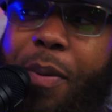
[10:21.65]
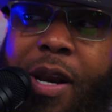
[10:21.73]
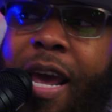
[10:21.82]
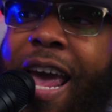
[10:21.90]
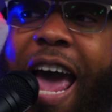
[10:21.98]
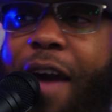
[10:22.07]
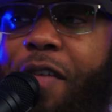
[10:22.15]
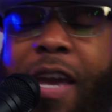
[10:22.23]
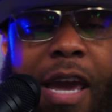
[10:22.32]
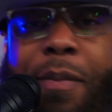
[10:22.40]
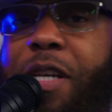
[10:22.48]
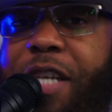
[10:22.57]
But having
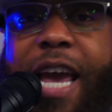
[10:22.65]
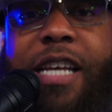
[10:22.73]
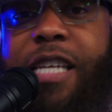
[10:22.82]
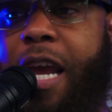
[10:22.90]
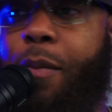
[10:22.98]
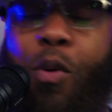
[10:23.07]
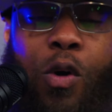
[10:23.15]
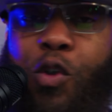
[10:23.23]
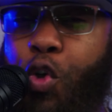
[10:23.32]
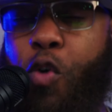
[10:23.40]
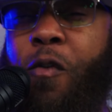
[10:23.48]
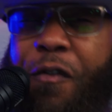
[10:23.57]
him and Jack Sanborn,
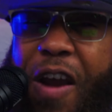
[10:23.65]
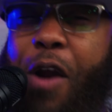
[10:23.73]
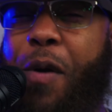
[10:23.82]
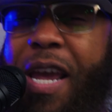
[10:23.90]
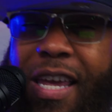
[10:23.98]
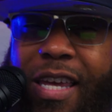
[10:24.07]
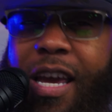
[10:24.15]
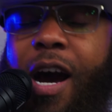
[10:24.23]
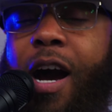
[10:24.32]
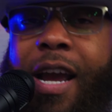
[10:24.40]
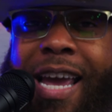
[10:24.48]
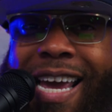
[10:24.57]
two very
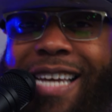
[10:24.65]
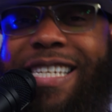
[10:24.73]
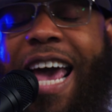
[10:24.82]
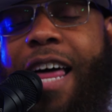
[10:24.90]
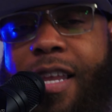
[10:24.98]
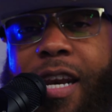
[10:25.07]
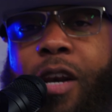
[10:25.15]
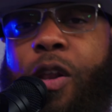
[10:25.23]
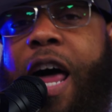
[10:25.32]
young, talented